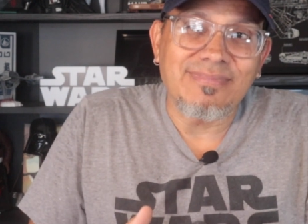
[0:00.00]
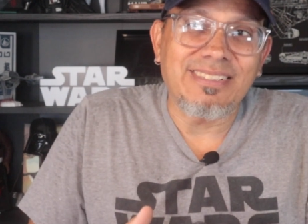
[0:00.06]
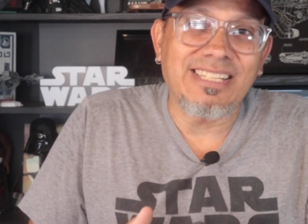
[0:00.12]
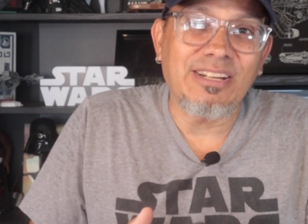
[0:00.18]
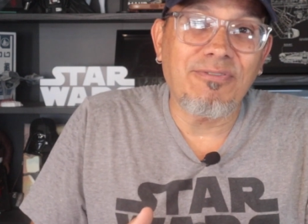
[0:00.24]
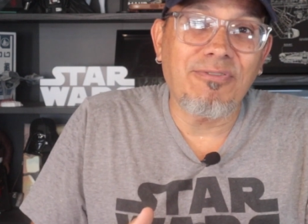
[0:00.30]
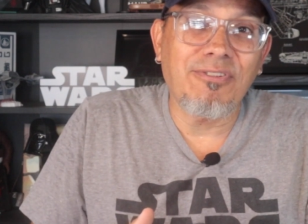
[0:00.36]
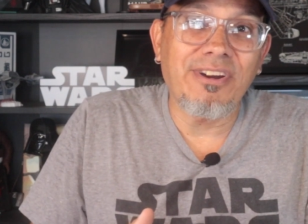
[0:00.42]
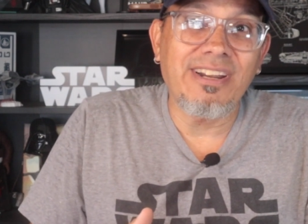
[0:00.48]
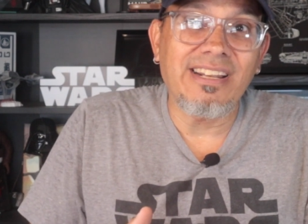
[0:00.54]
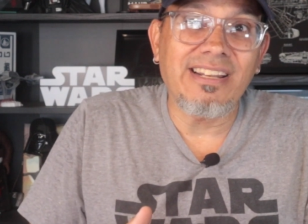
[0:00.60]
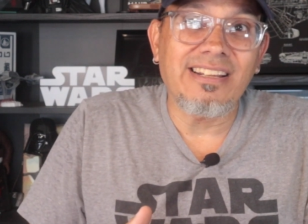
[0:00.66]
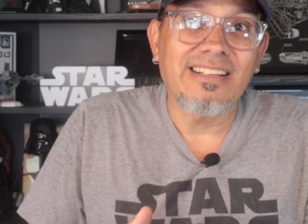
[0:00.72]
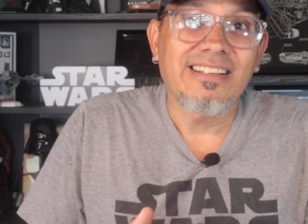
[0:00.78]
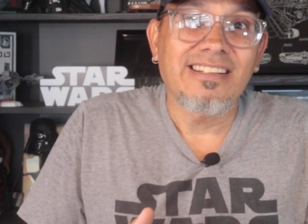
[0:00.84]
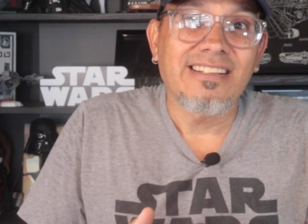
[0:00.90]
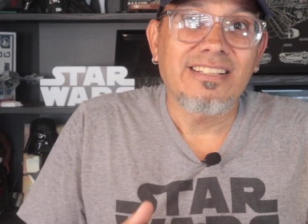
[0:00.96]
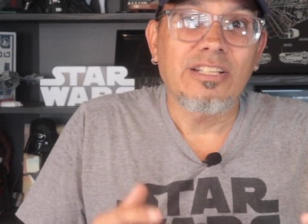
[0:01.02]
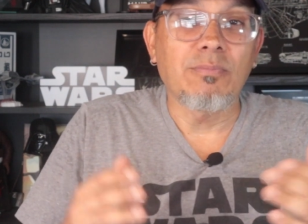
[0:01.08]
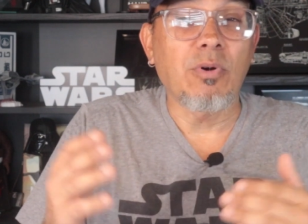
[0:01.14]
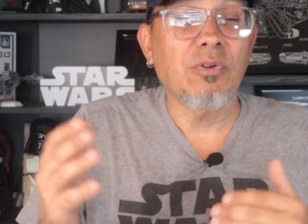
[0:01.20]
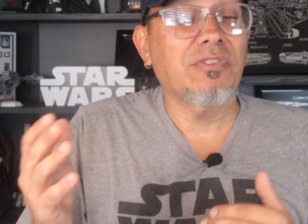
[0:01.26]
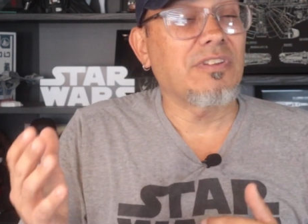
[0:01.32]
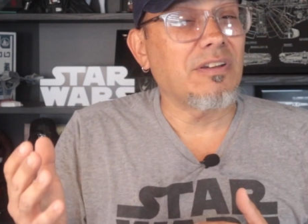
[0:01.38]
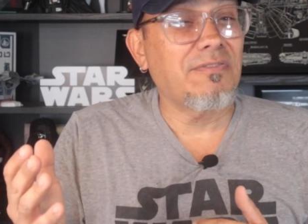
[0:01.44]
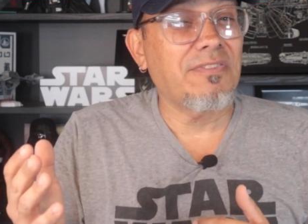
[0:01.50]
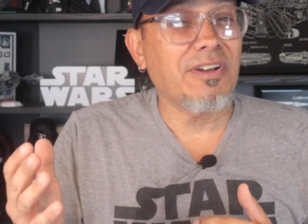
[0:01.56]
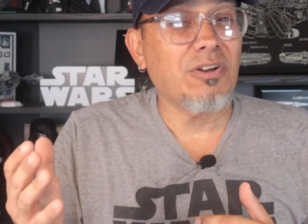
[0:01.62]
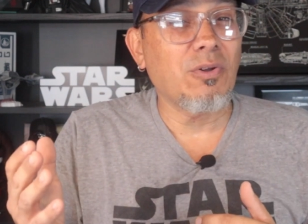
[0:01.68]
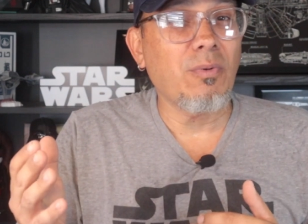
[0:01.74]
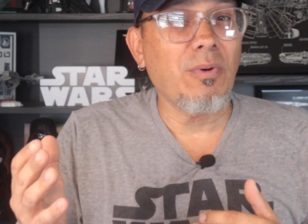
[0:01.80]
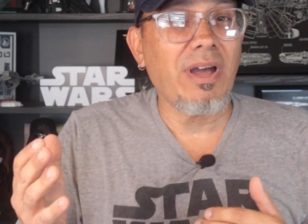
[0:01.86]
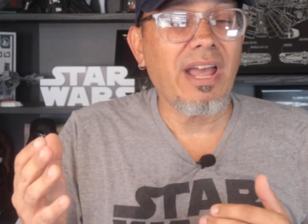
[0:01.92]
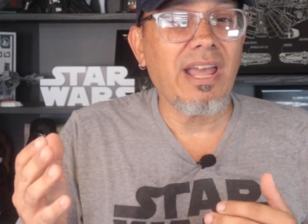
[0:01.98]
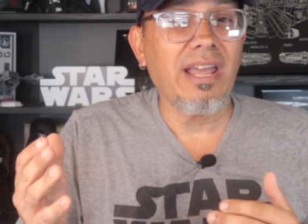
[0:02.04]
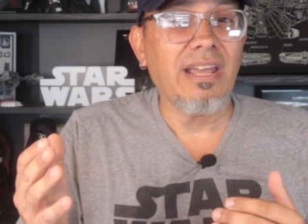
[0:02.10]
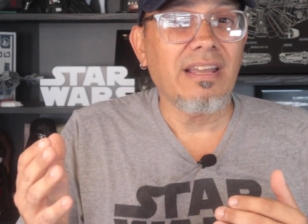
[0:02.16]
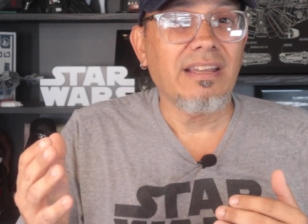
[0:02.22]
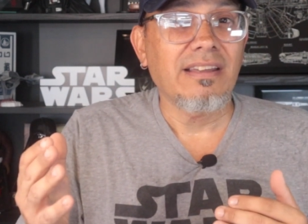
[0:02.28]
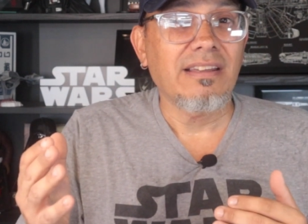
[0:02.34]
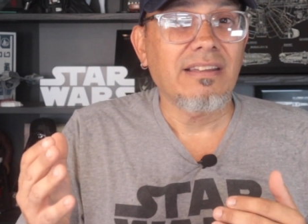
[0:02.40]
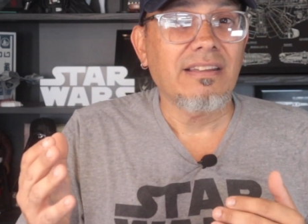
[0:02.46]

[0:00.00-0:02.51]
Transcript: different, the most difficult way.